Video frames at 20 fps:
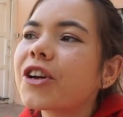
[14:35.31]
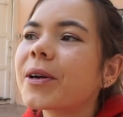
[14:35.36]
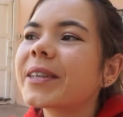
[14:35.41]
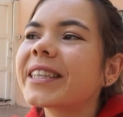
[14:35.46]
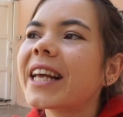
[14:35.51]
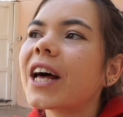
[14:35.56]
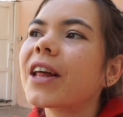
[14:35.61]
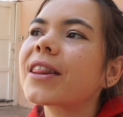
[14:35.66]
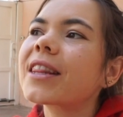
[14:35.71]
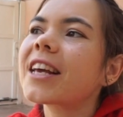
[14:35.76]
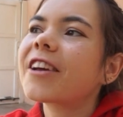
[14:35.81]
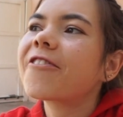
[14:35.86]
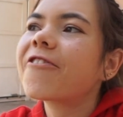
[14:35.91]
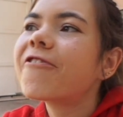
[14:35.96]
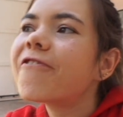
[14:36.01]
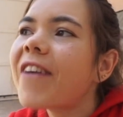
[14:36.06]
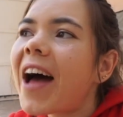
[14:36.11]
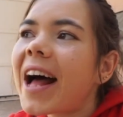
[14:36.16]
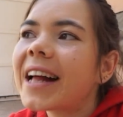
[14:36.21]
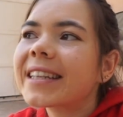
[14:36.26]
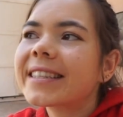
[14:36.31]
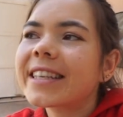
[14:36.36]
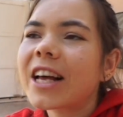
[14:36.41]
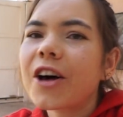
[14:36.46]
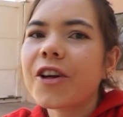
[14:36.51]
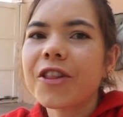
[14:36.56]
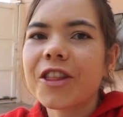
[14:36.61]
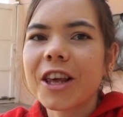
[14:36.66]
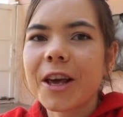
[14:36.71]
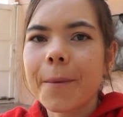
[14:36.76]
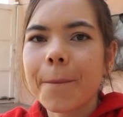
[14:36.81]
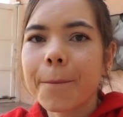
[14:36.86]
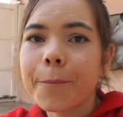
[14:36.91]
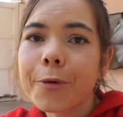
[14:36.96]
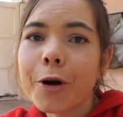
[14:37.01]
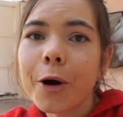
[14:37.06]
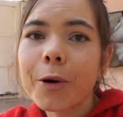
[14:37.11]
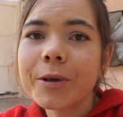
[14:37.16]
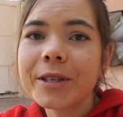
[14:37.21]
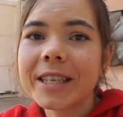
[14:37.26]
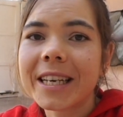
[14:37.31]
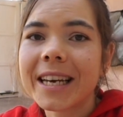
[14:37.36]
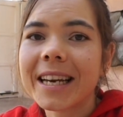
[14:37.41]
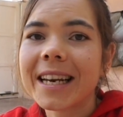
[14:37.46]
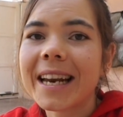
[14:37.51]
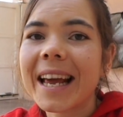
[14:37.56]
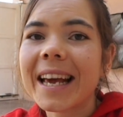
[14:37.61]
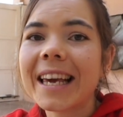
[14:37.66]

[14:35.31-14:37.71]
You know, it's healthy in fats, healthy in protein.